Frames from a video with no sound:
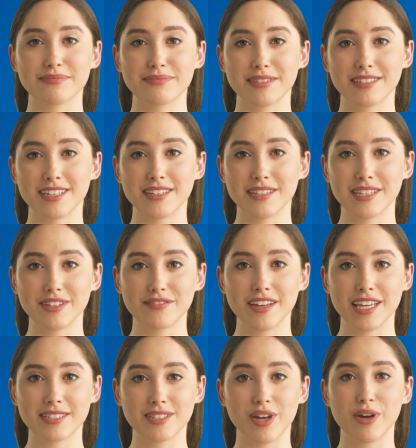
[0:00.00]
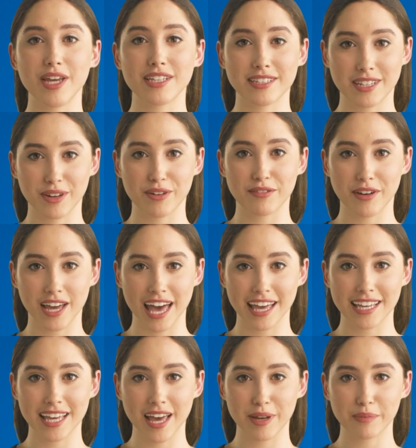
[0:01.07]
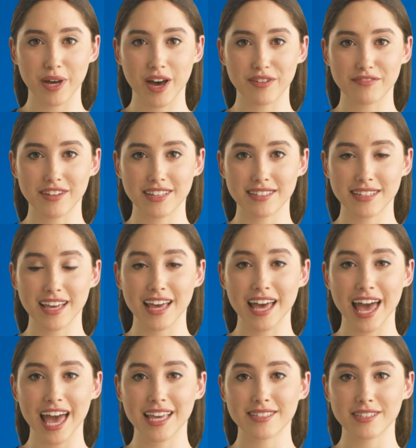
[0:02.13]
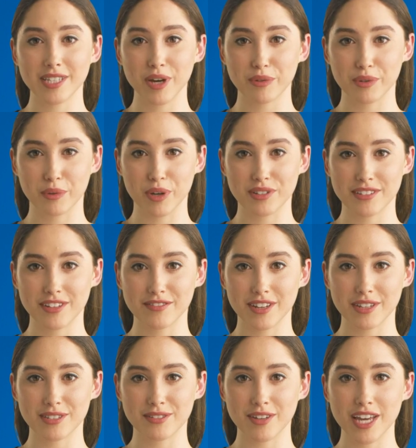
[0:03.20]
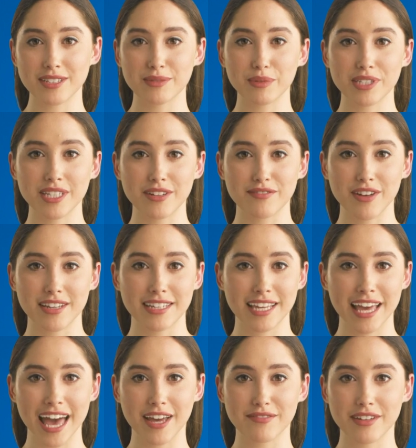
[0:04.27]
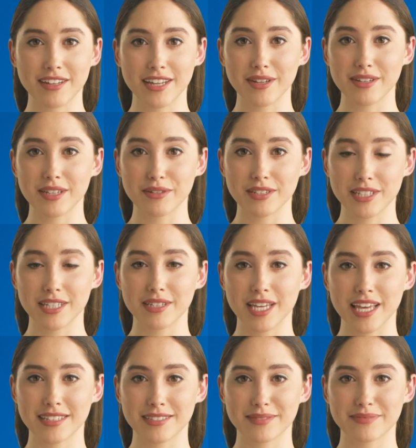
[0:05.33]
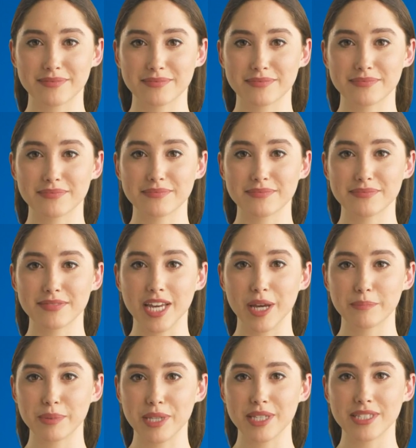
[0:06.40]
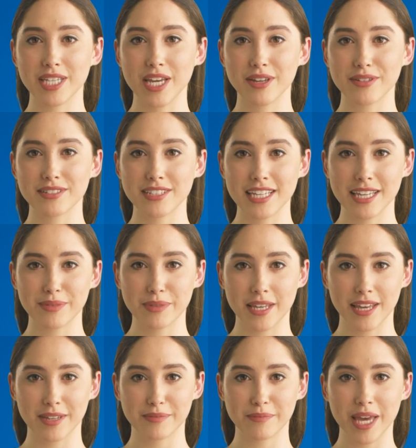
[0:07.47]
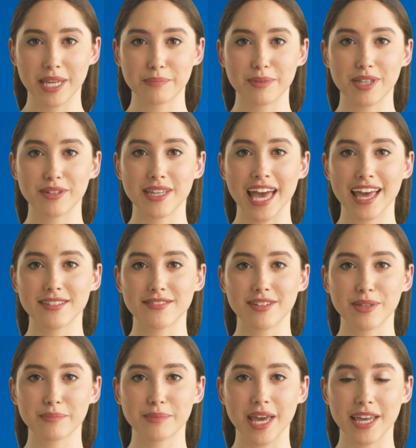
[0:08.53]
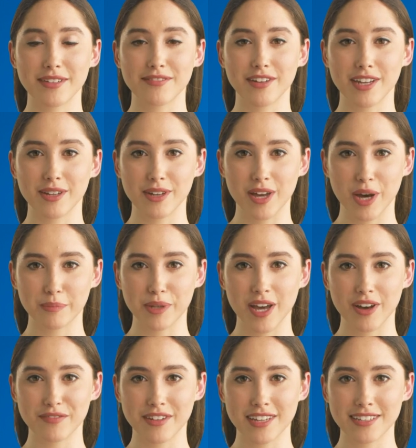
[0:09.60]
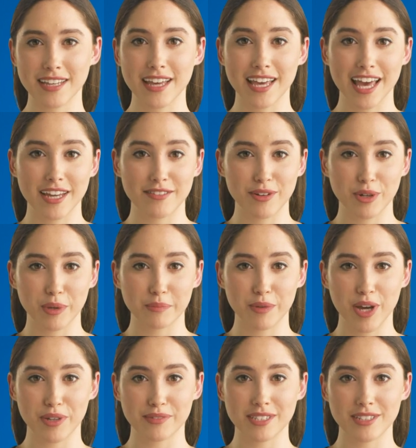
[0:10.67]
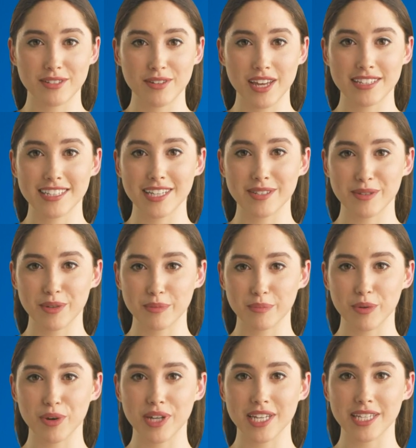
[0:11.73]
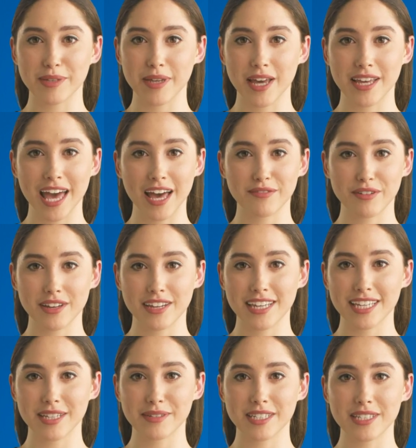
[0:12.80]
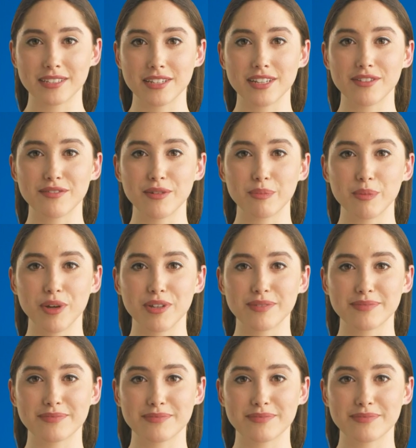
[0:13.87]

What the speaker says: Soothing effects are ideal for any home office, as no one wants to feel stressed when confronting everything on their to-do list. A blue color scheme might be an excellent pick for your home office if you are prone to stressing or worrying about everything you need to do for work.